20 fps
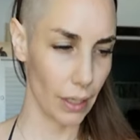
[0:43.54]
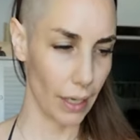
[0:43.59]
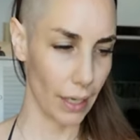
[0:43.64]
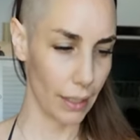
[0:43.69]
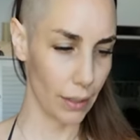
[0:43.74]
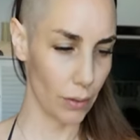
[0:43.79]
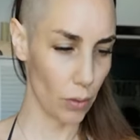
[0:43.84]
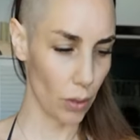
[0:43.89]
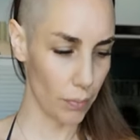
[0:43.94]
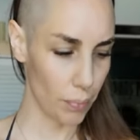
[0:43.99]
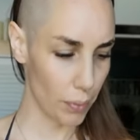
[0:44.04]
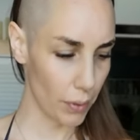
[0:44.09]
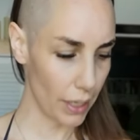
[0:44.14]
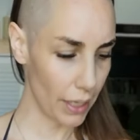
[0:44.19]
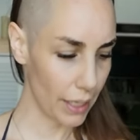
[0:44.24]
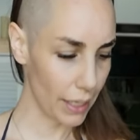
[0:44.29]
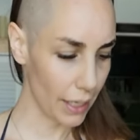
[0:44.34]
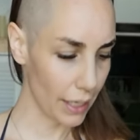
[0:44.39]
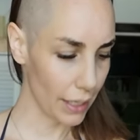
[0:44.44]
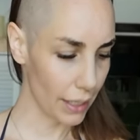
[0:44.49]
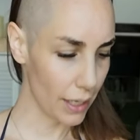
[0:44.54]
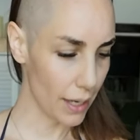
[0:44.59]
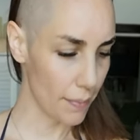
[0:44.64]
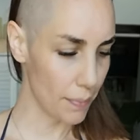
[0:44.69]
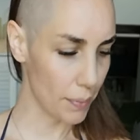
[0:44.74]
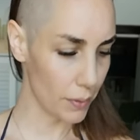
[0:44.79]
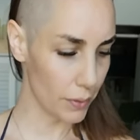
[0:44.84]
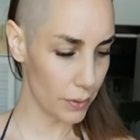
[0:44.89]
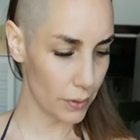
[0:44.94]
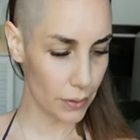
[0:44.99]
incorporate a
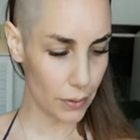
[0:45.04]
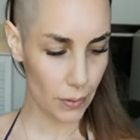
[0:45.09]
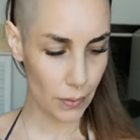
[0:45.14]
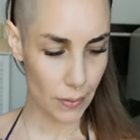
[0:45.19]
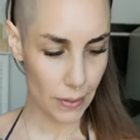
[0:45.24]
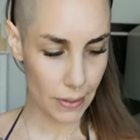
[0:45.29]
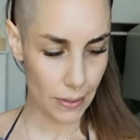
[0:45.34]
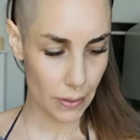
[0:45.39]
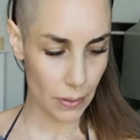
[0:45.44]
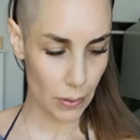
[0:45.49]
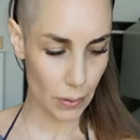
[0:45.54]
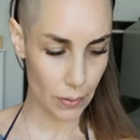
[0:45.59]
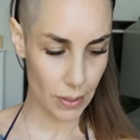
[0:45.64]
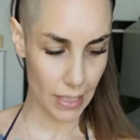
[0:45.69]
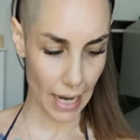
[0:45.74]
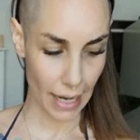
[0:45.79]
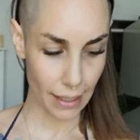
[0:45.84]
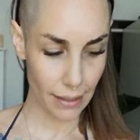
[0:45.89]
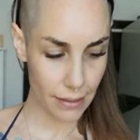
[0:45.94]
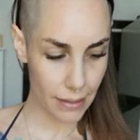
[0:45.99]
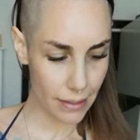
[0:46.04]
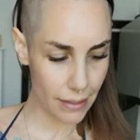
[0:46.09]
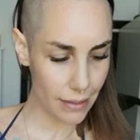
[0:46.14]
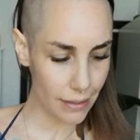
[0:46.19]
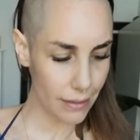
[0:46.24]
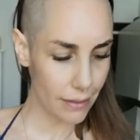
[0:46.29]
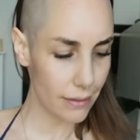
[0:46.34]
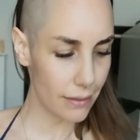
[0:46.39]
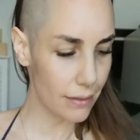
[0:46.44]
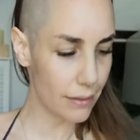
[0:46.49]
couple new, new
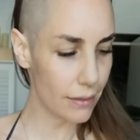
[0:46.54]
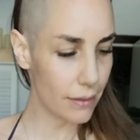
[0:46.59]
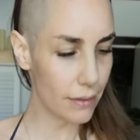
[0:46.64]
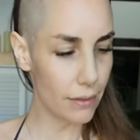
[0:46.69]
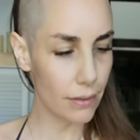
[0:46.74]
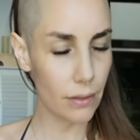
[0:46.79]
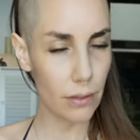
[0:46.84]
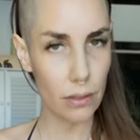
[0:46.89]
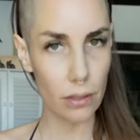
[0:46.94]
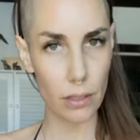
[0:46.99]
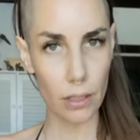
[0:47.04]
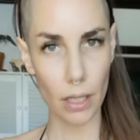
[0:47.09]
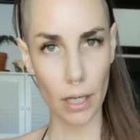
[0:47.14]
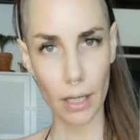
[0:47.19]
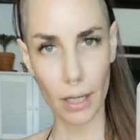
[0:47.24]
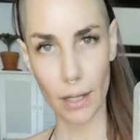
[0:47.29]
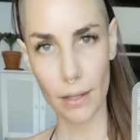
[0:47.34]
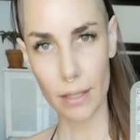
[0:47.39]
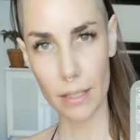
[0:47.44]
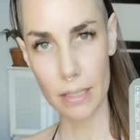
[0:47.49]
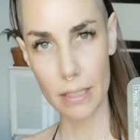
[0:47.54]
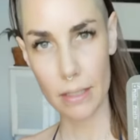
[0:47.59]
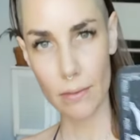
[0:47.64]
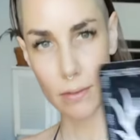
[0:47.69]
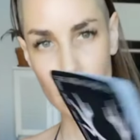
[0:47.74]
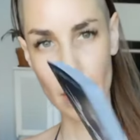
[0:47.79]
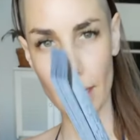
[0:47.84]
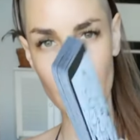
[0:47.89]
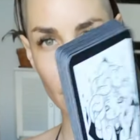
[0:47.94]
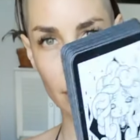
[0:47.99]
decks. I got this new
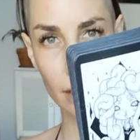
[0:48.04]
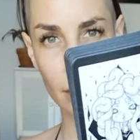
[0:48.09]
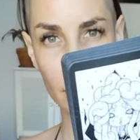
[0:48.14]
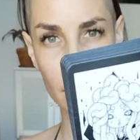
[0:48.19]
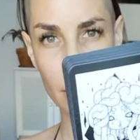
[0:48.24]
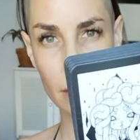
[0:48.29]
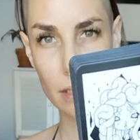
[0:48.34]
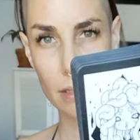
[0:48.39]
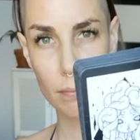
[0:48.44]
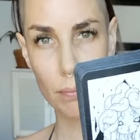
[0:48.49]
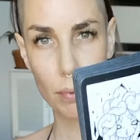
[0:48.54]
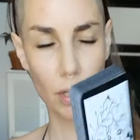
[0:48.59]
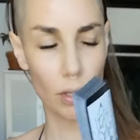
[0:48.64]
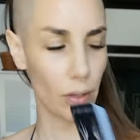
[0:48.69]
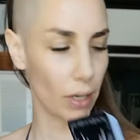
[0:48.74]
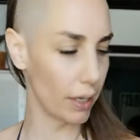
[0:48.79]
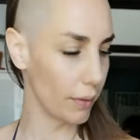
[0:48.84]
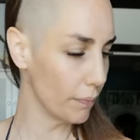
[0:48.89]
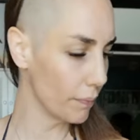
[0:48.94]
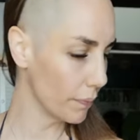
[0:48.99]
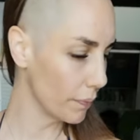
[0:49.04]
deck. It's pretty great.